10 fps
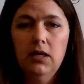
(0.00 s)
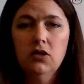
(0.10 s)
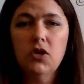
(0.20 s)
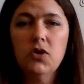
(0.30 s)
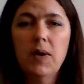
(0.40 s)

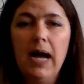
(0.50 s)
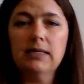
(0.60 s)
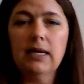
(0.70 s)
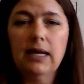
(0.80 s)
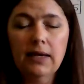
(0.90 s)
So you had to
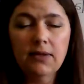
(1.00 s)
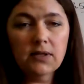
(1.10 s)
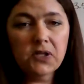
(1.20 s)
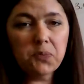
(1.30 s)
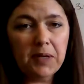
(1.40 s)
get the
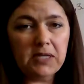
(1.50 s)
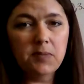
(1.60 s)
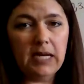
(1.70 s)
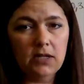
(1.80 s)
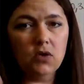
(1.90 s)

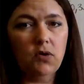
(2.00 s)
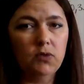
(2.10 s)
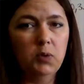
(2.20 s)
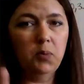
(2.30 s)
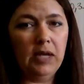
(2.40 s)
displacement answer of
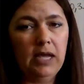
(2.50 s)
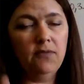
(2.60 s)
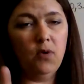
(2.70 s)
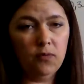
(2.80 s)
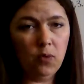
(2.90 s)

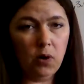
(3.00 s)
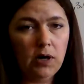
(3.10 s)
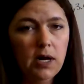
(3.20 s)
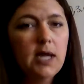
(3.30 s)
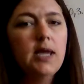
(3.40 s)
2.844,
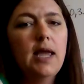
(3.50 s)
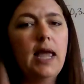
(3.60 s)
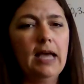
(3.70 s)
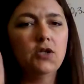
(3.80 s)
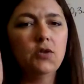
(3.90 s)

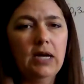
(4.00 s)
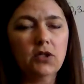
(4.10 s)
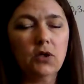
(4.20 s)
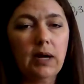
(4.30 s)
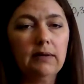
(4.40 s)
and you had to
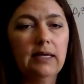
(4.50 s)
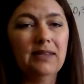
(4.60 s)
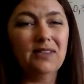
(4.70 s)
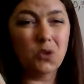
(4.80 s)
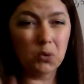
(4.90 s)
correctly get
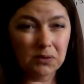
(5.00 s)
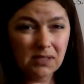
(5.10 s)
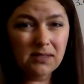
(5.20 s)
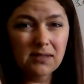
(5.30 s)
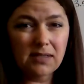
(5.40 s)
the total
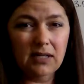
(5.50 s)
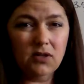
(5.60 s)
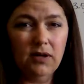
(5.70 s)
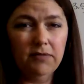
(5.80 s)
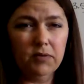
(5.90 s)
distance answer
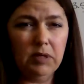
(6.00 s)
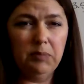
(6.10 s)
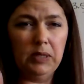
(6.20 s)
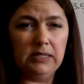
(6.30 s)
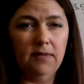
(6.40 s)
of
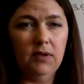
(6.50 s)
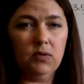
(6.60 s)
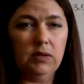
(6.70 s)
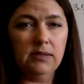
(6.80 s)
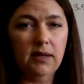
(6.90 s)

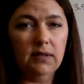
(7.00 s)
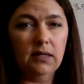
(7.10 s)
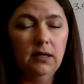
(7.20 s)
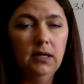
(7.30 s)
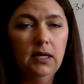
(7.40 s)
3.737.
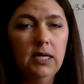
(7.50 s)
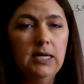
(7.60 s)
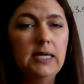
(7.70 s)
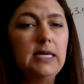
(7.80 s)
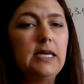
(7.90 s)

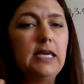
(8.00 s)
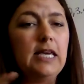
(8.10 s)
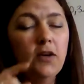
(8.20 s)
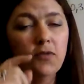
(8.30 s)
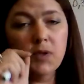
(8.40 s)

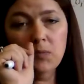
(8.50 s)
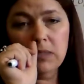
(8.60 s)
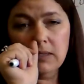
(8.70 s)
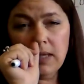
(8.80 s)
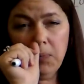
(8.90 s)
If you
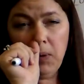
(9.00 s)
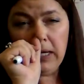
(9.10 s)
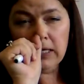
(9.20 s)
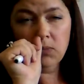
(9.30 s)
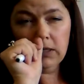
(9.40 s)
missed that point
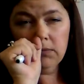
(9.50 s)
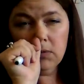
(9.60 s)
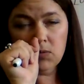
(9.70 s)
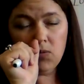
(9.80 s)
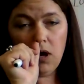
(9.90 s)
because one of them
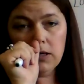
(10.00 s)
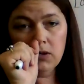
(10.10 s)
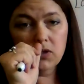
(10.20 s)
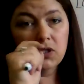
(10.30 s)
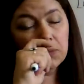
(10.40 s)
was wrong, you
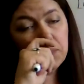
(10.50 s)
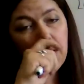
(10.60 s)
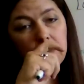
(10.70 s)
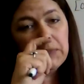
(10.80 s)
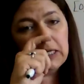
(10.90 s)
still probably